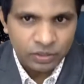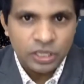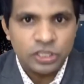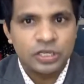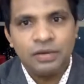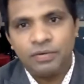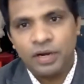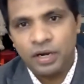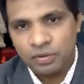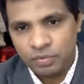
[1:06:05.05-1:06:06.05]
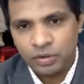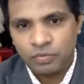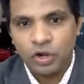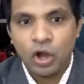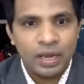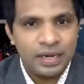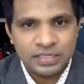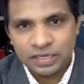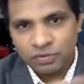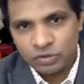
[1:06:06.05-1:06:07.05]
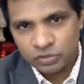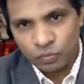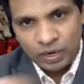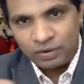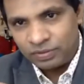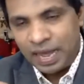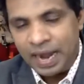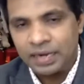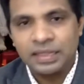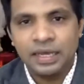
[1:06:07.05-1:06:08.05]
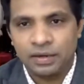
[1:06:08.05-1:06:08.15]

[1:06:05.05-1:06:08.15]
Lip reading: Each keyword, local listing, which word that there.